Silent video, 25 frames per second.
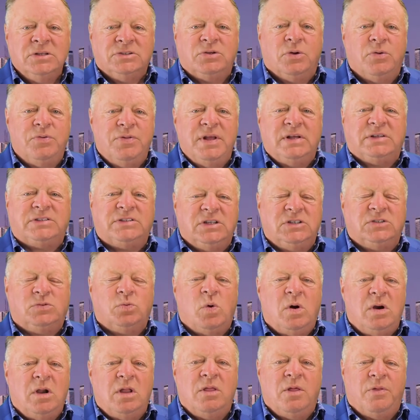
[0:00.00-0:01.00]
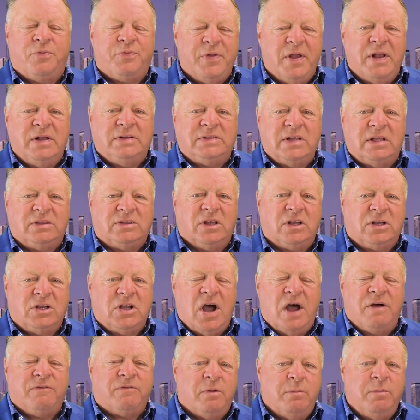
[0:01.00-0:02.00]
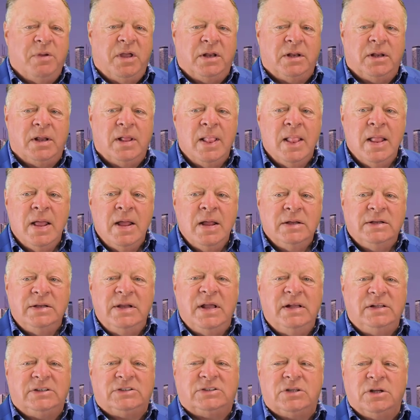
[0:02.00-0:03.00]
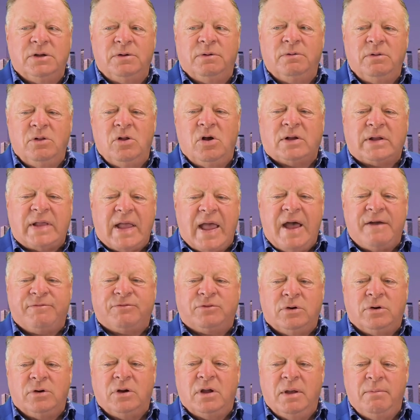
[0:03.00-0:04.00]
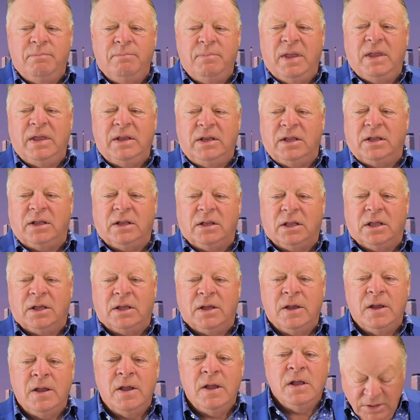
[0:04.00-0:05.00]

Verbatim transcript: So this is one of the things that the government needs to look after immediately.